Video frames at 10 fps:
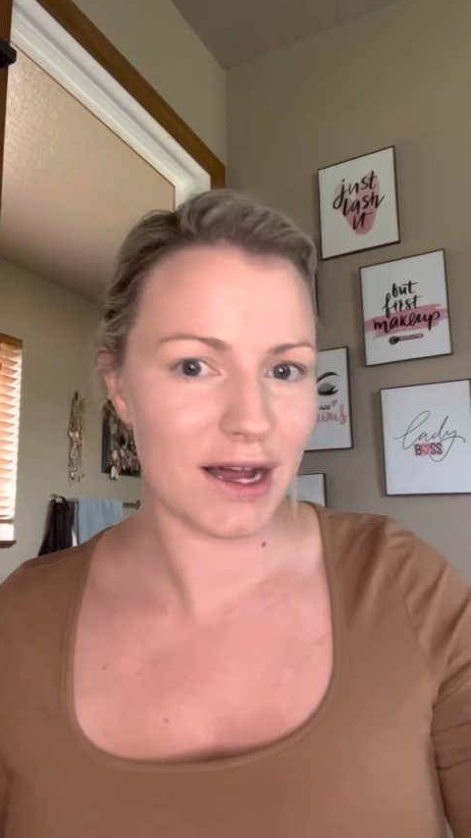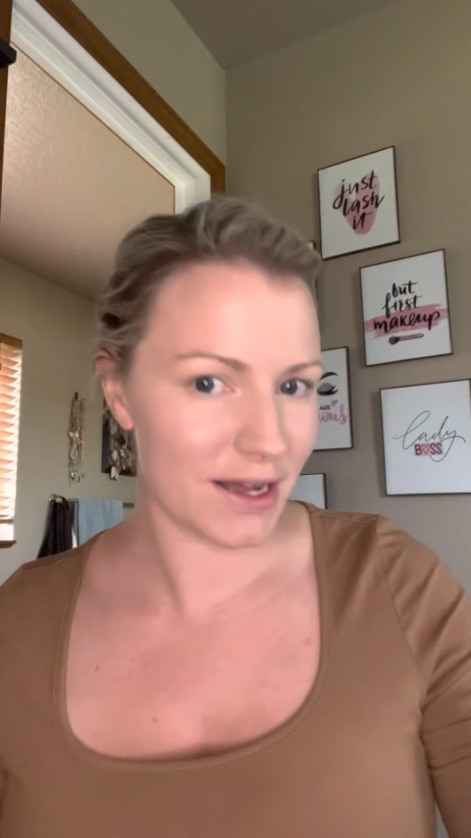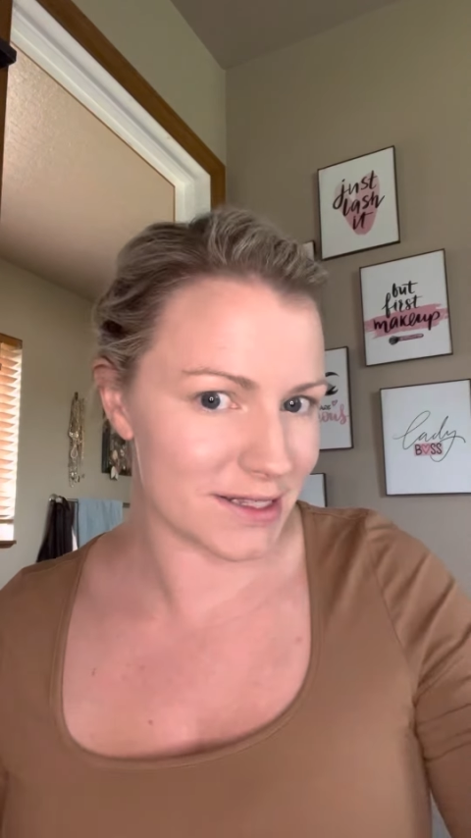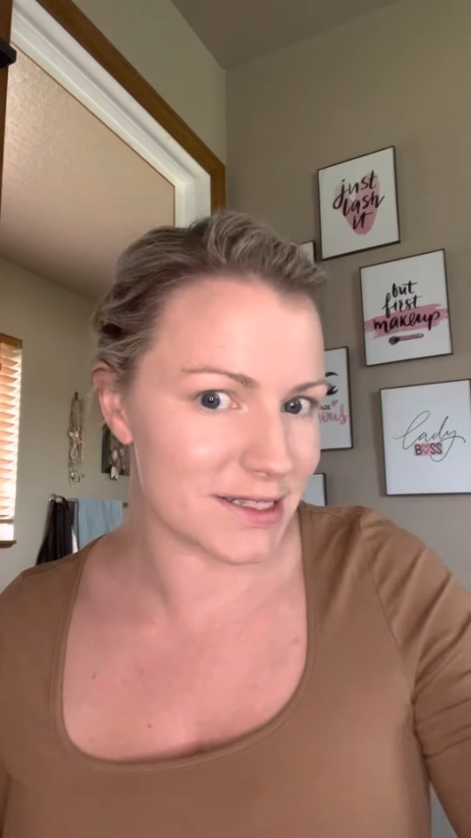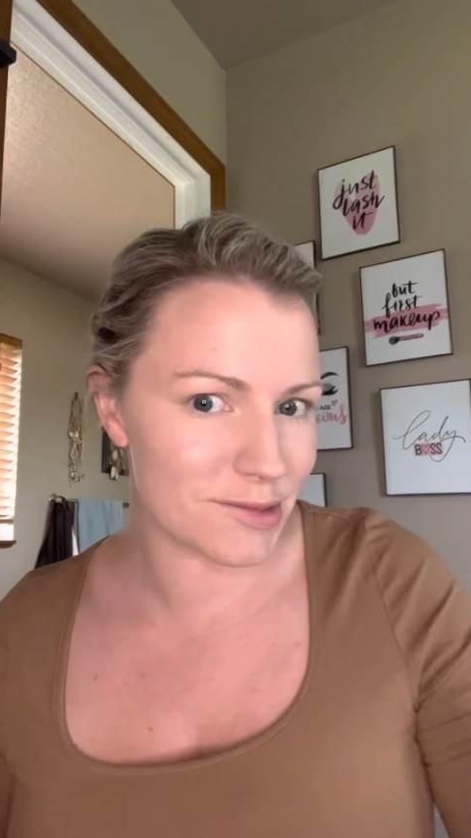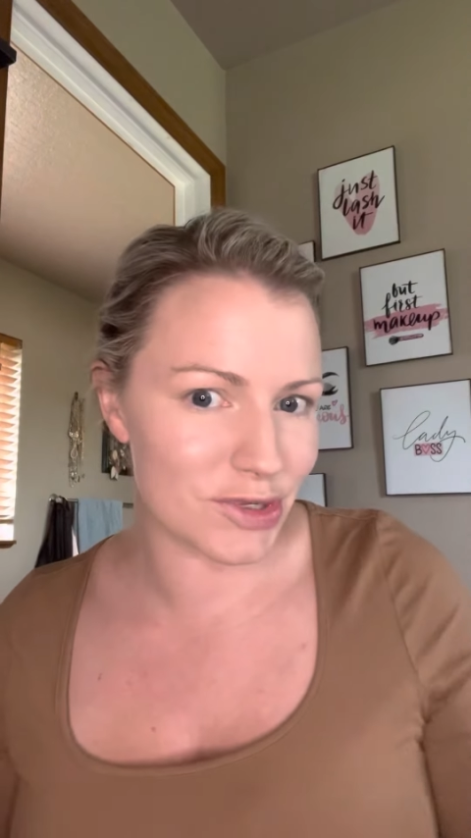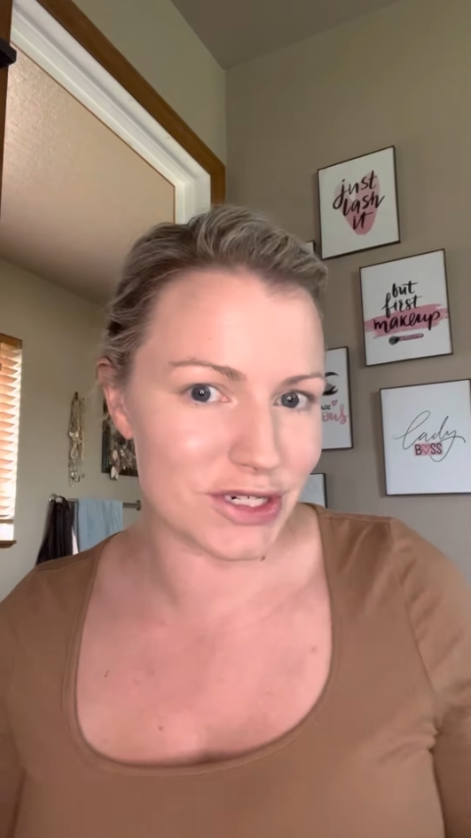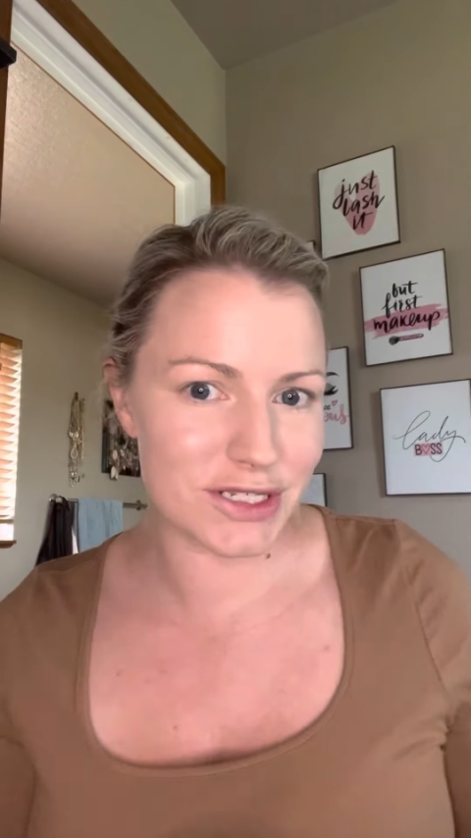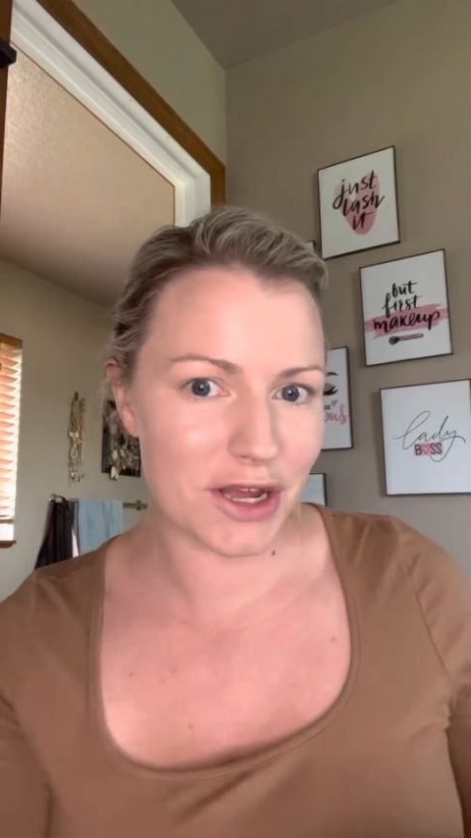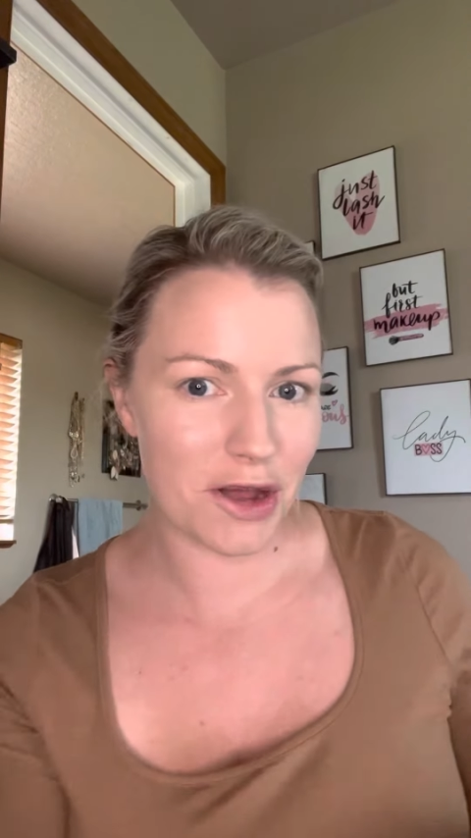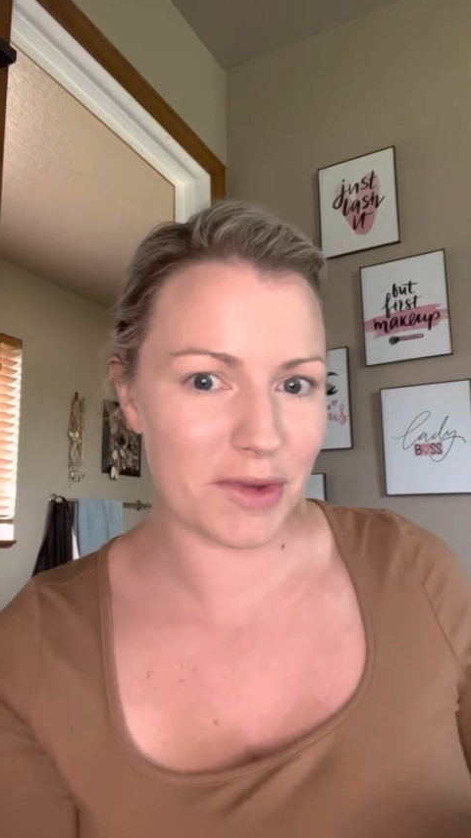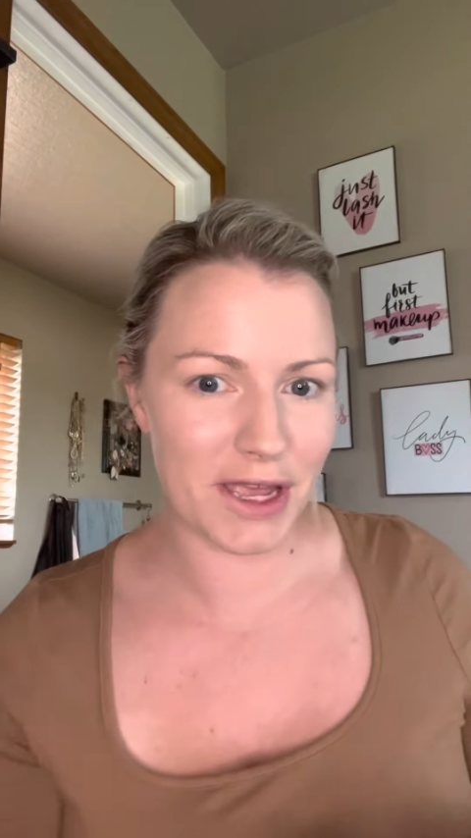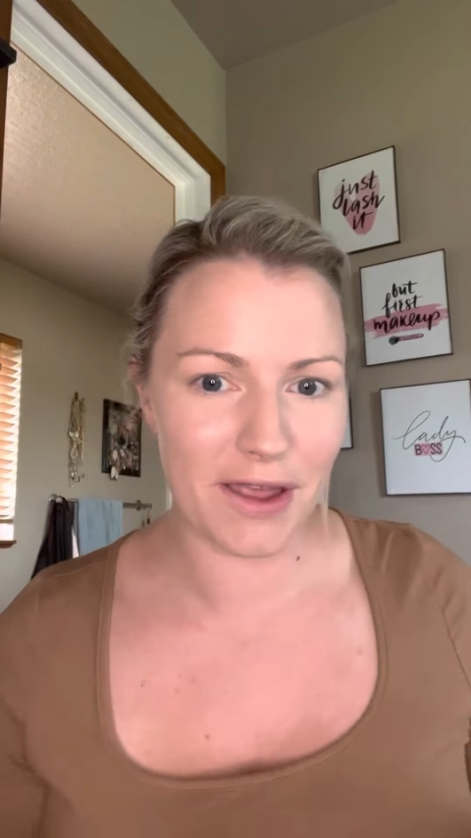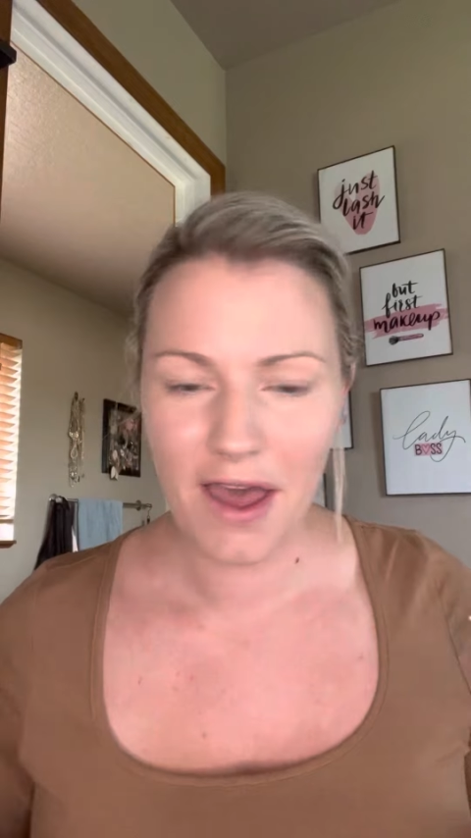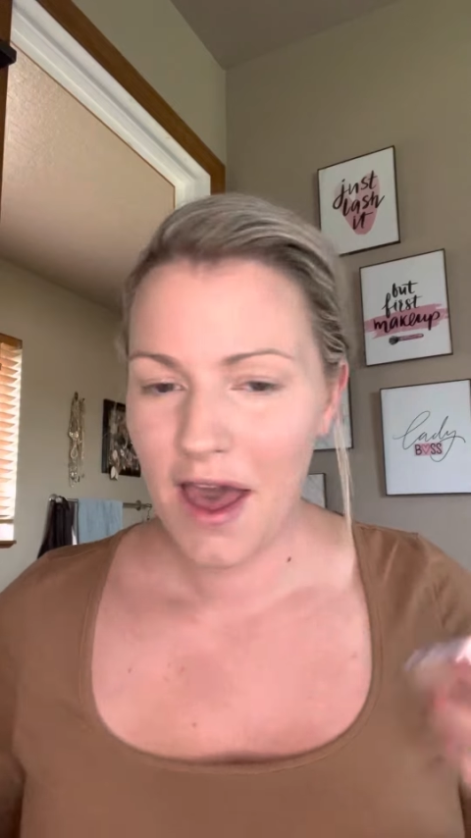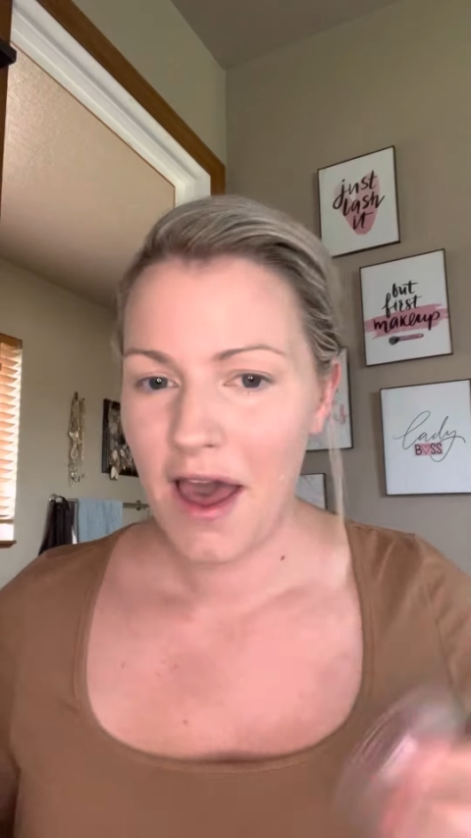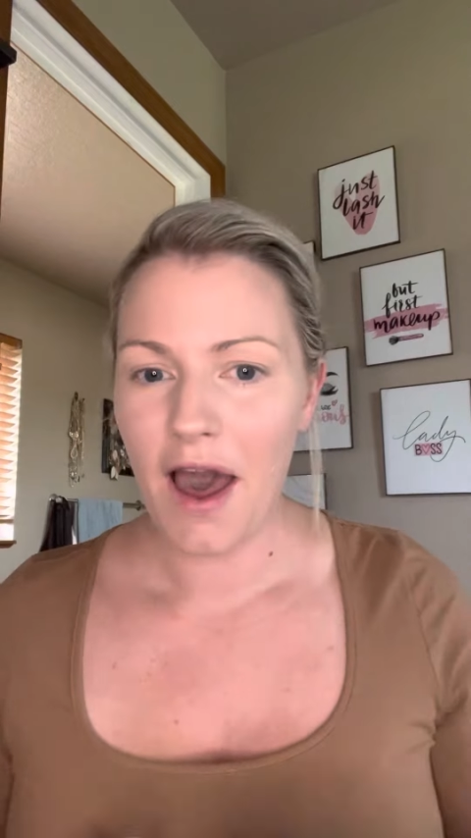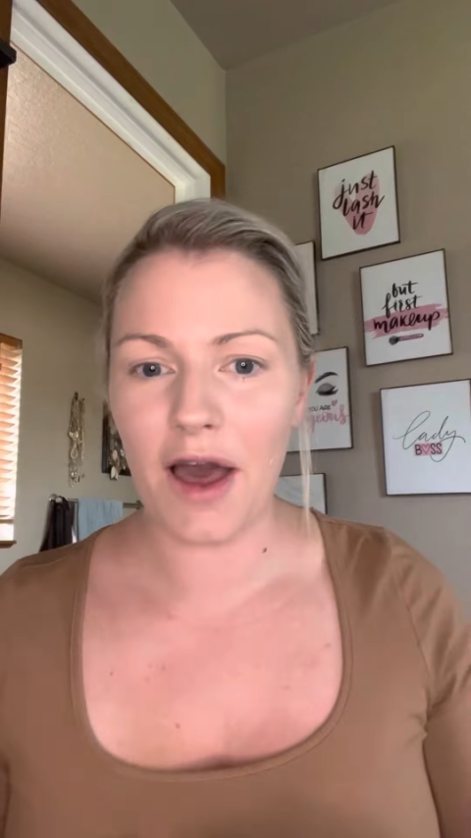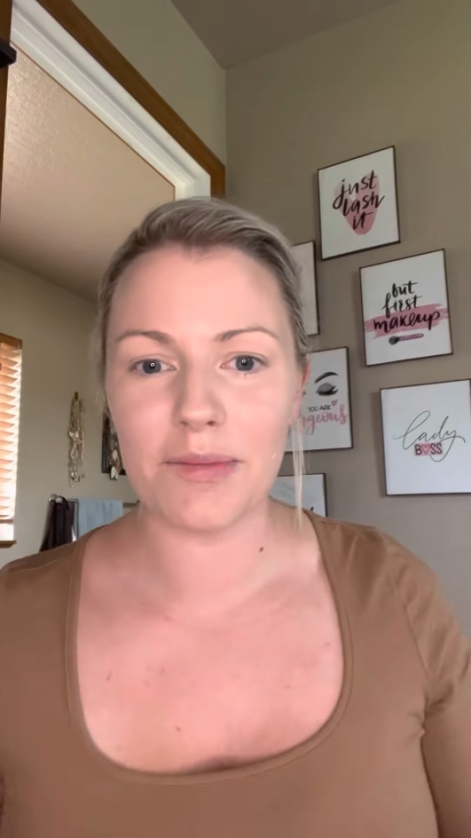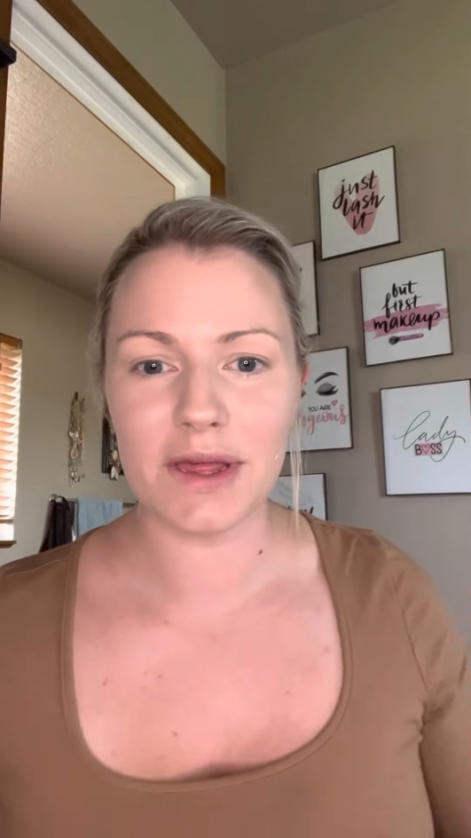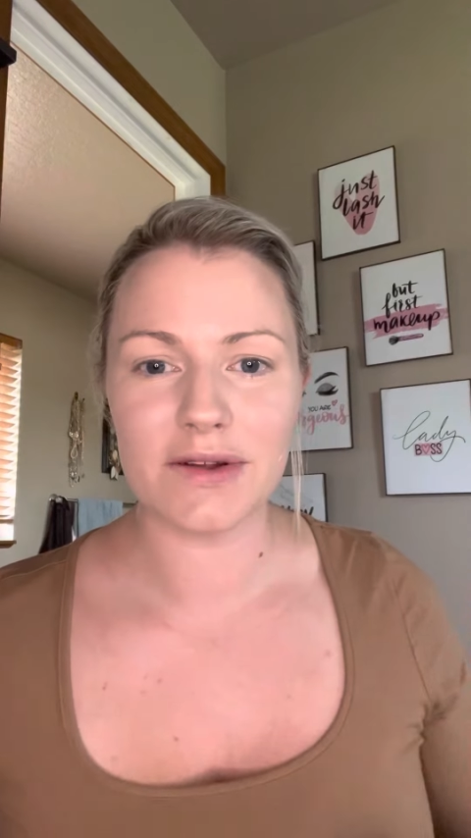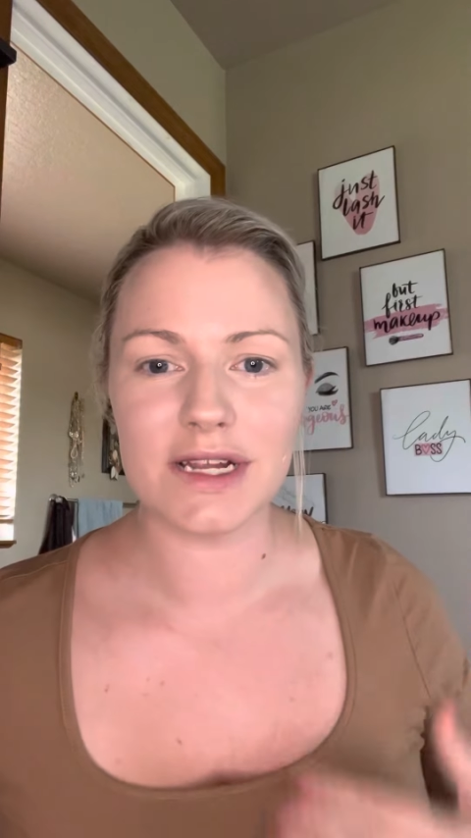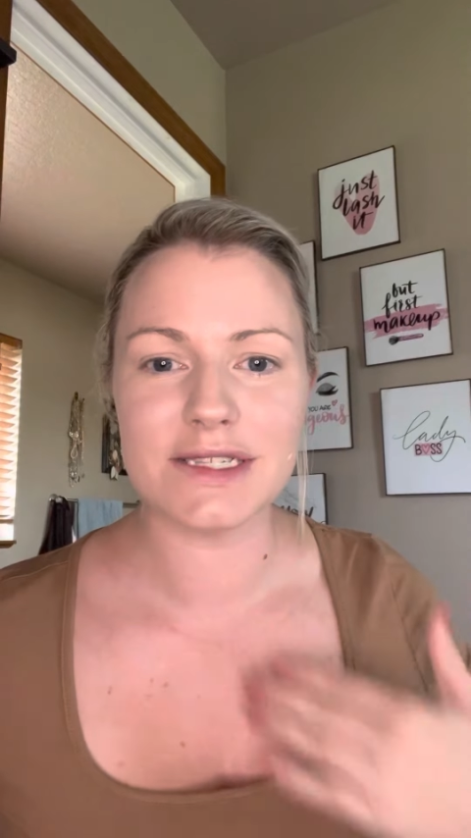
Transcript: customers taught me the other day.